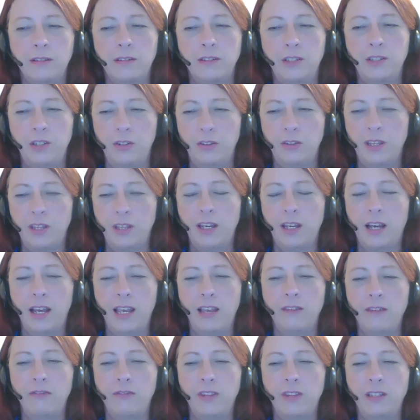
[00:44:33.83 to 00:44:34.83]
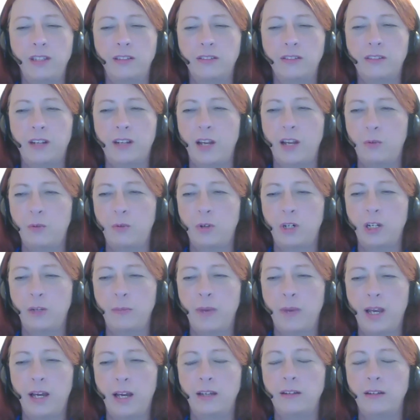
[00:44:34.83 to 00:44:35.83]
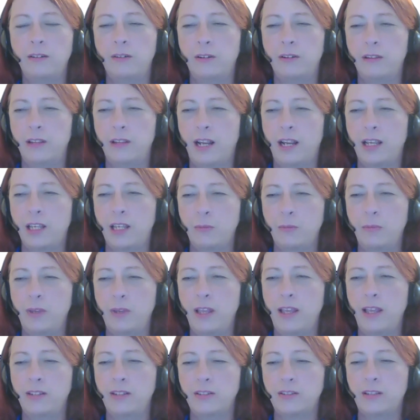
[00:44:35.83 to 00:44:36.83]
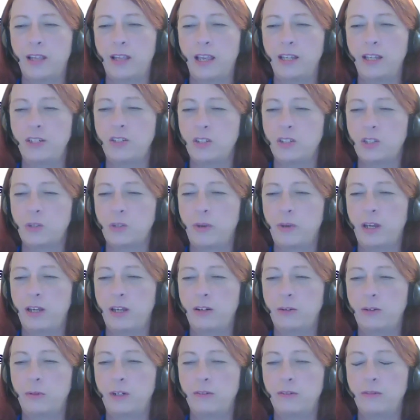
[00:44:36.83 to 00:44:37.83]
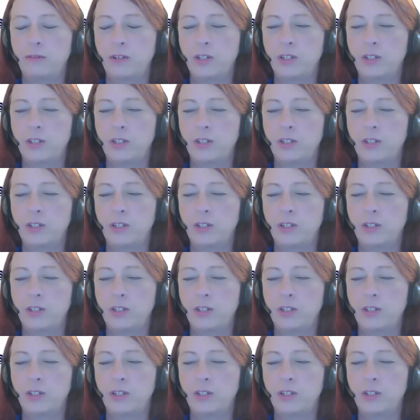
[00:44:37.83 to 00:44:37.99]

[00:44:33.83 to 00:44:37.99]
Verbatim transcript: Do you think I have things that I worry about or that I can be anxious about or whatever?